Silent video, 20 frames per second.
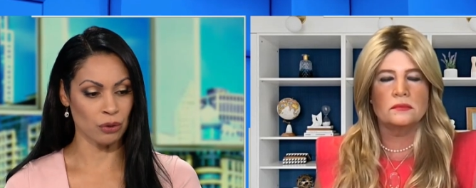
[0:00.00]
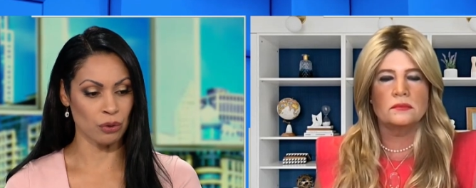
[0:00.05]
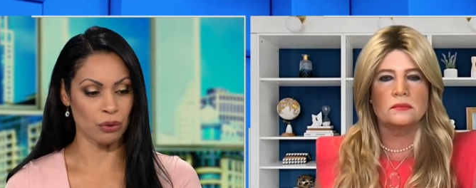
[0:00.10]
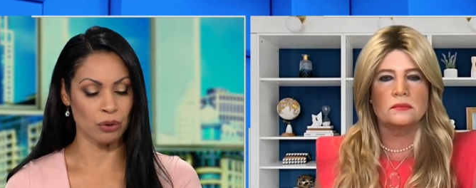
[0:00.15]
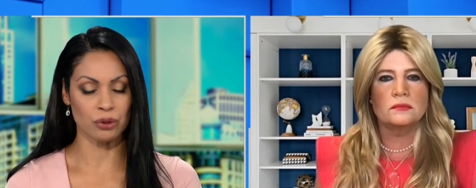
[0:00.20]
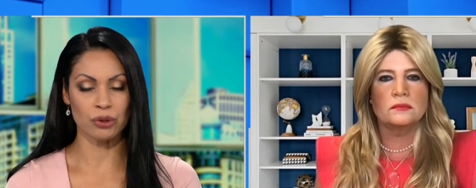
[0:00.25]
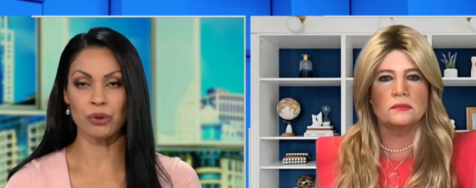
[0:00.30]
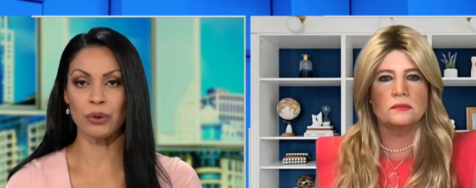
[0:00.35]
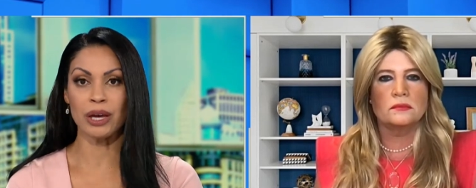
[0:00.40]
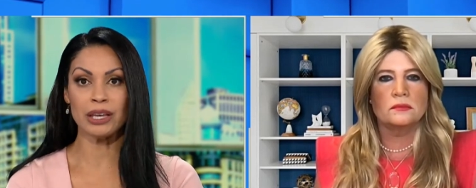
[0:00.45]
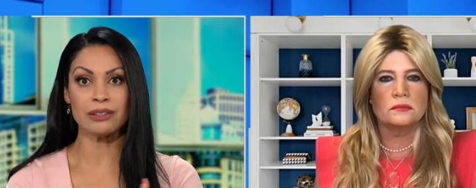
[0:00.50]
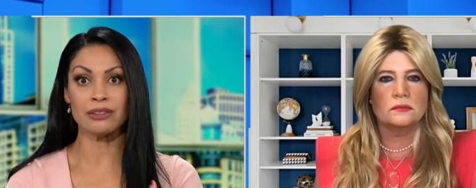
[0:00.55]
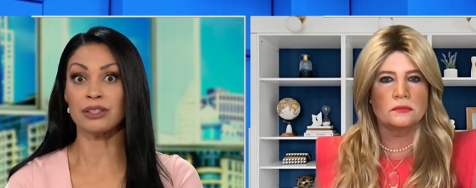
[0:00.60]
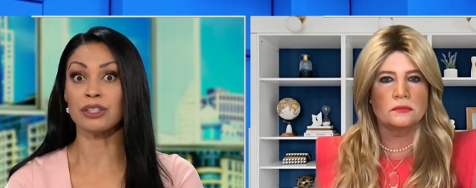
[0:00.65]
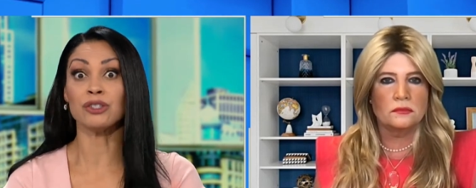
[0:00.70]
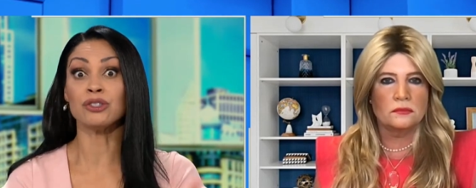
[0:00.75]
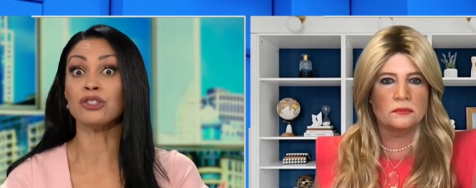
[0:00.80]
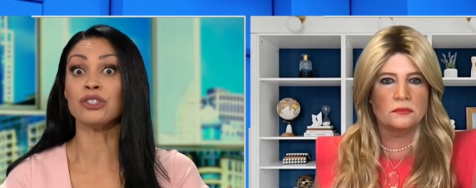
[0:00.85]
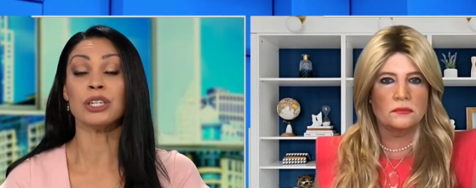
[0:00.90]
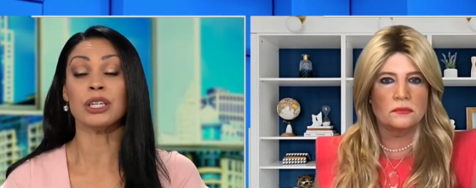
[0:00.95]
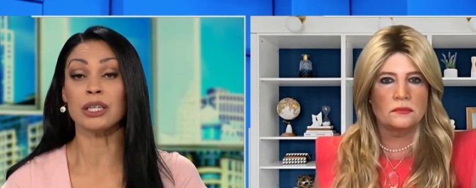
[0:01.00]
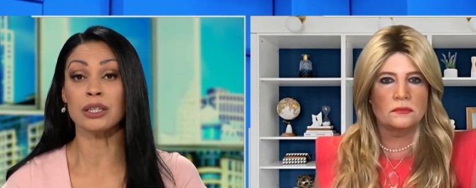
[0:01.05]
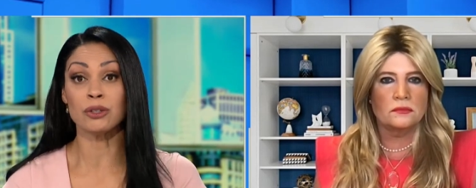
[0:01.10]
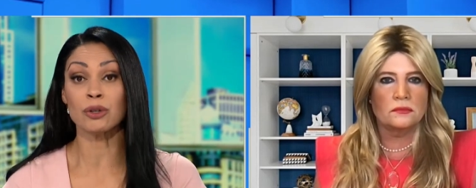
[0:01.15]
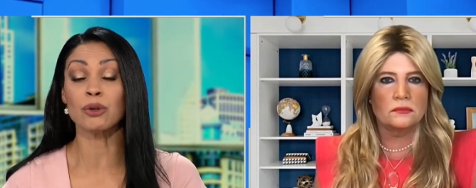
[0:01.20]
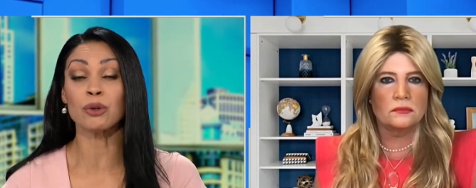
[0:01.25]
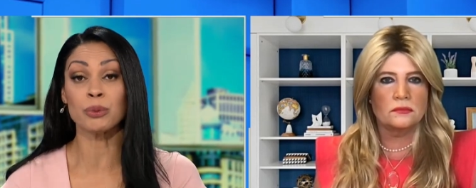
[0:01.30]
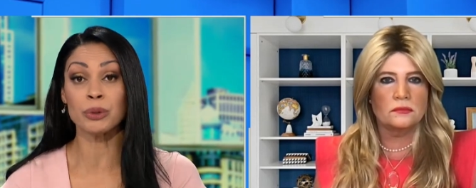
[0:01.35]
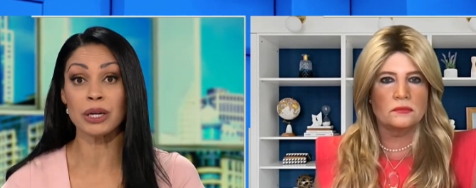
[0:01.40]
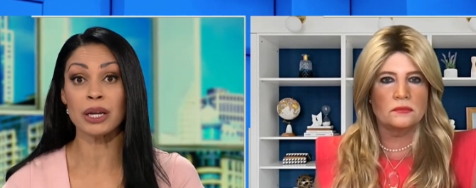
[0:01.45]
Speaker 1: or who has the gene,
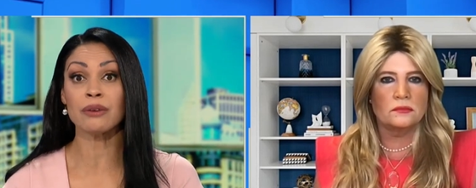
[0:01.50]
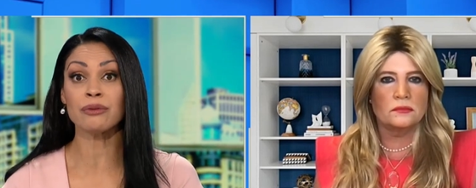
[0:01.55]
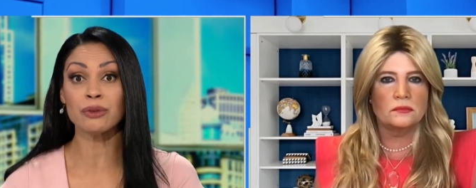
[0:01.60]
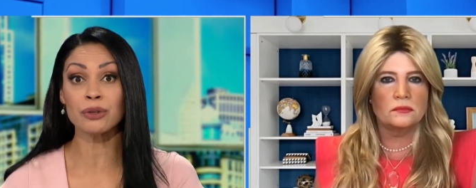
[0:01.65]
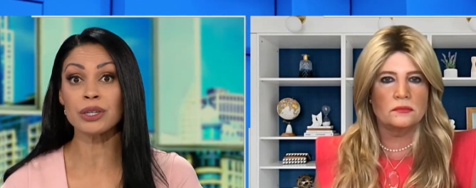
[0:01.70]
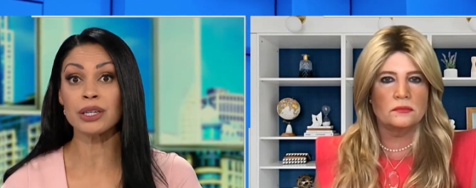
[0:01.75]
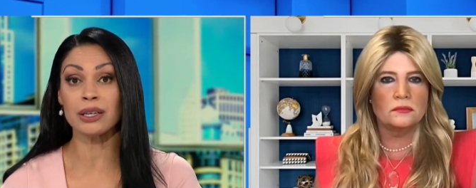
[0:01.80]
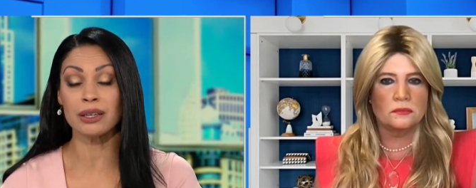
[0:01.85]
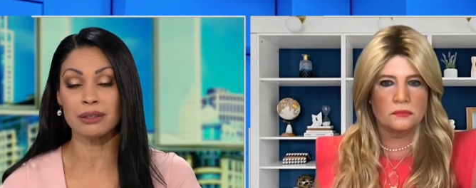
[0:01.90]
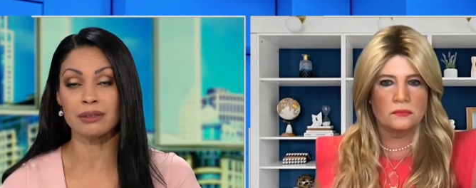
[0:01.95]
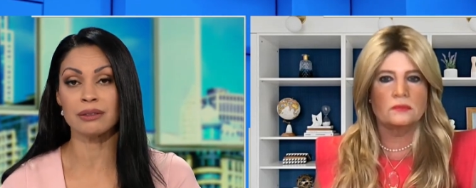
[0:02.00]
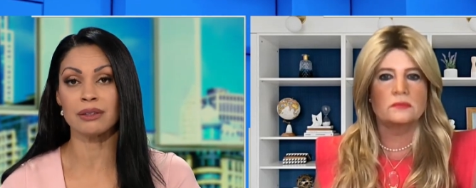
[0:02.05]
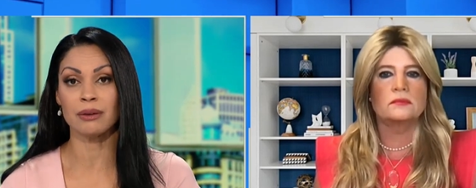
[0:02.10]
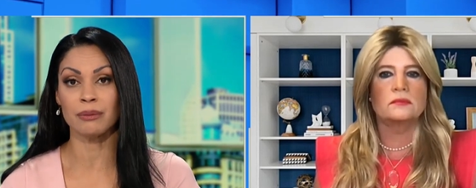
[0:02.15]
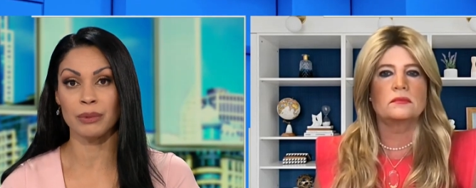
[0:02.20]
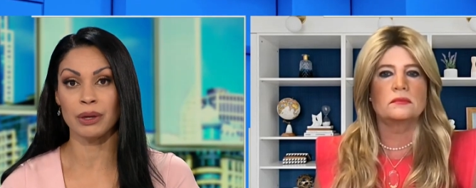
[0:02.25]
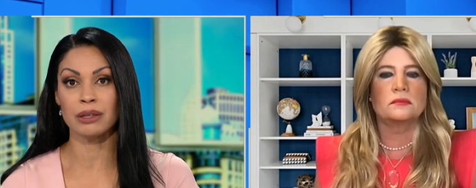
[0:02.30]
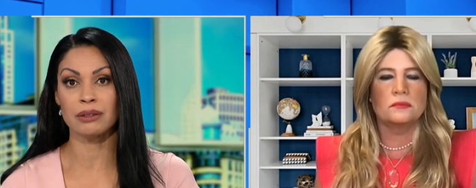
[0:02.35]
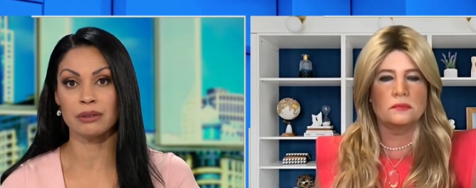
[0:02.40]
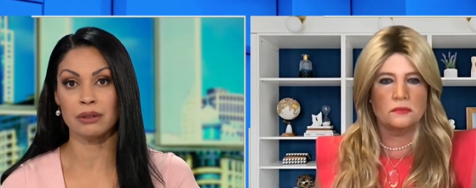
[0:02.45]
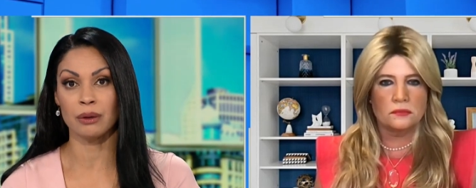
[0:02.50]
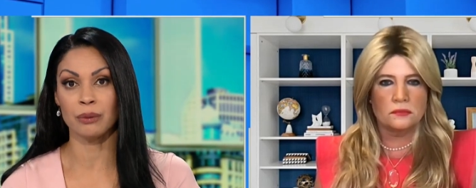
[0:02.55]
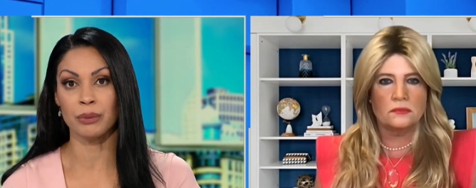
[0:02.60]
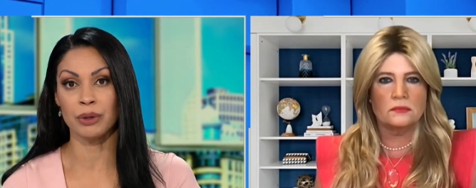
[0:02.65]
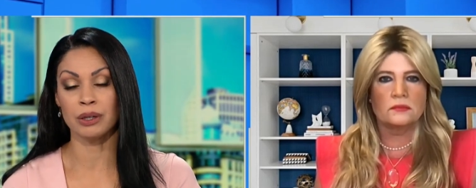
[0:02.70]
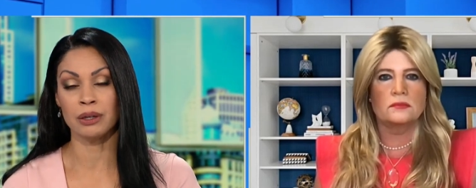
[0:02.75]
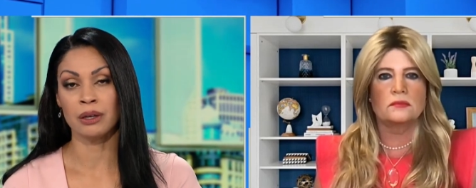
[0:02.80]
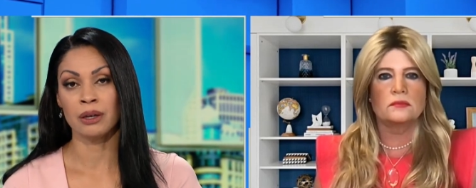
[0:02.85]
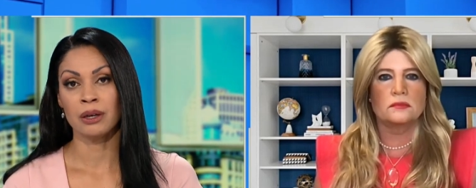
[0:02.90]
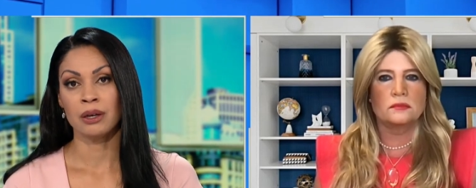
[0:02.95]
or whatever it is that makes
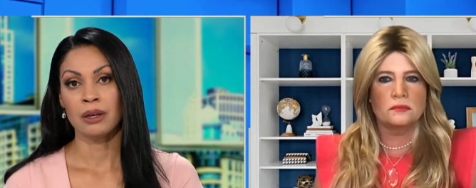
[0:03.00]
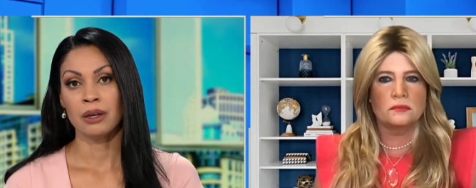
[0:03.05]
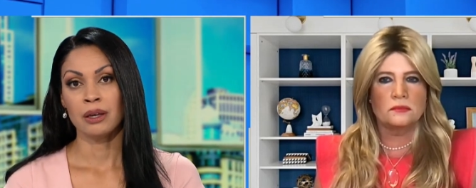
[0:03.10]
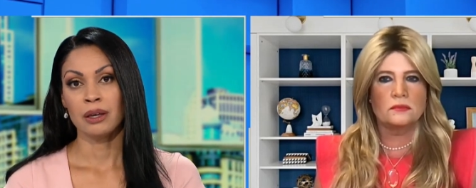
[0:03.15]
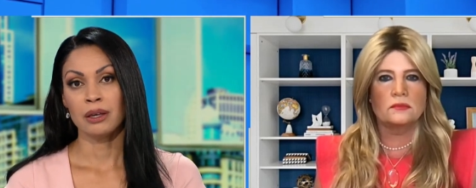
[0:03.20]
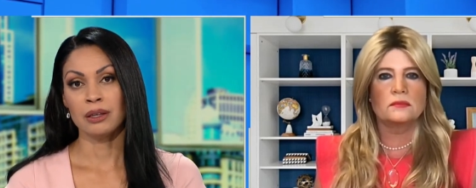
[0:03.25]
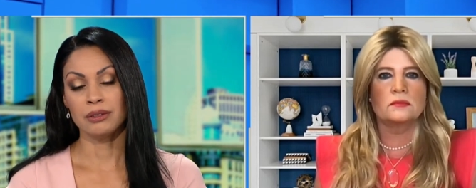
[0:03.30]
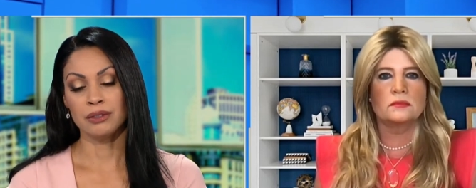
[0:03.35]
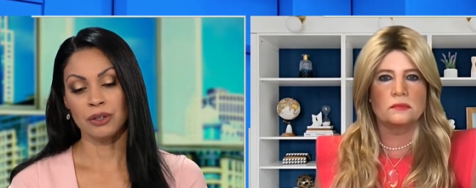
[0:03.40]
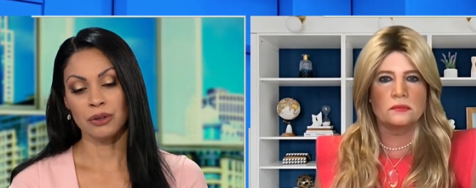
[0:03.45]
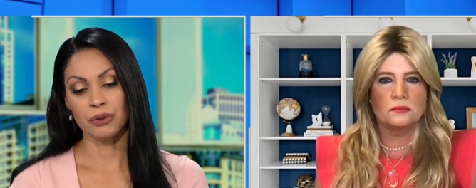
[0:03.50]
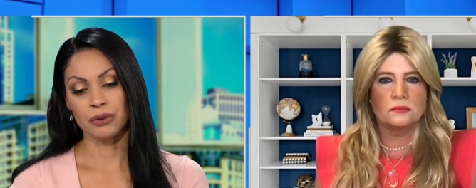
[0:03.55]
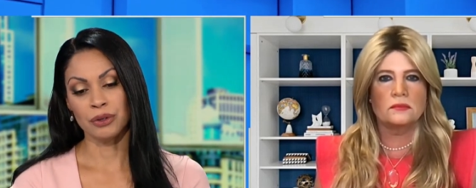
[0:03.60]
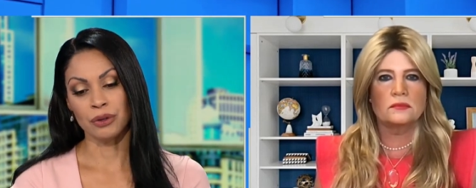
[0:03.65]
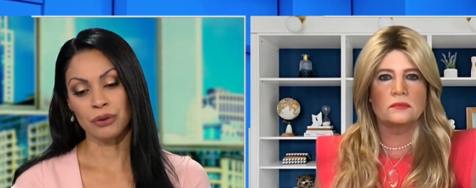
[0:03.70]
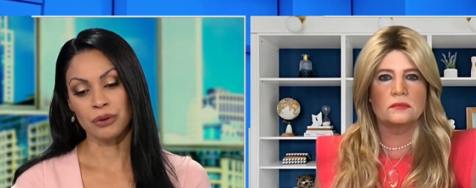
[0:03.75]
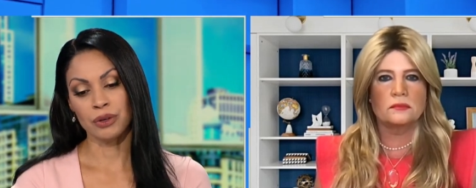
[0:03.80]
someone a serial